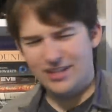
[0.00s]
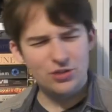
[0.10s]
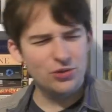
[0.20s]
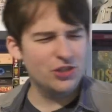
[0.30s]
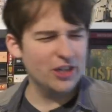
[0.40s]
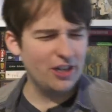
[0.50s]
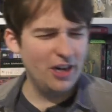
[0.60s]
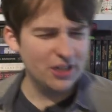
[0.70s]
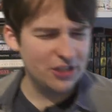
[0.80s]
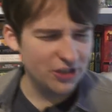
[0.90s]
Interesting
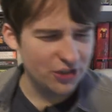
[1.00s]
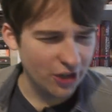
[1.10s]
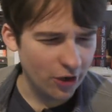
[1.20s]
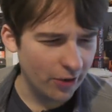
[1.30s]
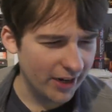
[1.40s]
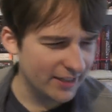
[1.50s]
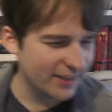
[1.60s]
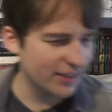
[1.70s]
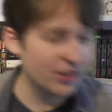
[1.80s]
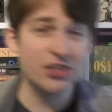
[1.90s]
Classes. No,
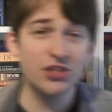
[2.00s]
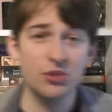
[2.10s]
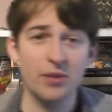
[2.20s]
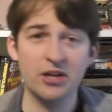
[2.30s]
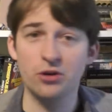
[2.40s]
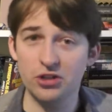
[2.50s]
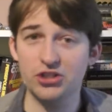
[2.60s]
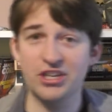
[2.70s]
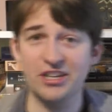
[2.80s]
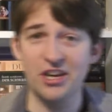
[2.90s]
it's uh, system
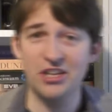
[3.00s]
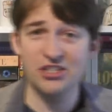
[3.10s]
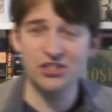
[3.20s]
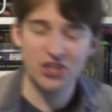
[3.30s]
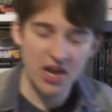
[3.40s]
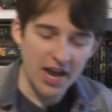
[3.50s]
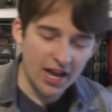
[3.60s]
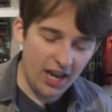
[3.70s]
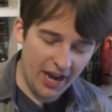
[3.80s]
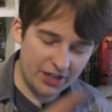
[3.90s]
agnostic classes.
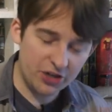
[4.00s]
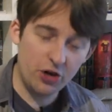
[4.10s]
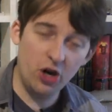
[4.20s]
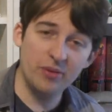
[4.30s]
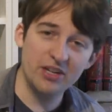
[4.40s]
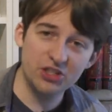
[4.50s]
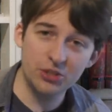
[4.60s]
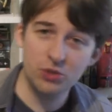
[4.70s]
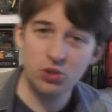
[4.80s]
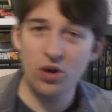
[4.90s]
Like, comment,
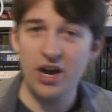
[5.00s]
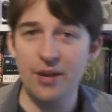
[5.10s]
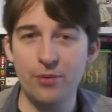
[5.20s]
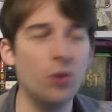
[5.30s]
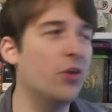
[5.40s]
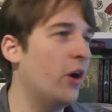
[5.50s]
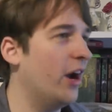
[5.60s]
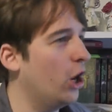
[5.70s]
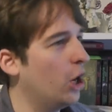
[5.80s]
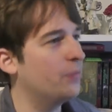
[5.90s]
subscribe, although I
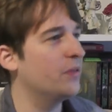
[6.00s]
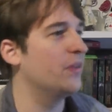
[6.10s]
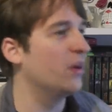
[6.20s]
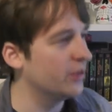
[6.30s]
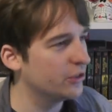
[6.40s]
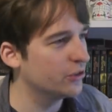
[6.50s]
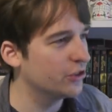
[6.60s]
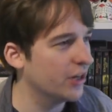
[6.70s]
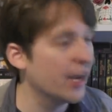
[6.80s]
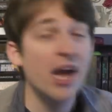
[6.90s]
hope that they're
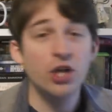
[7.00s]
interesting.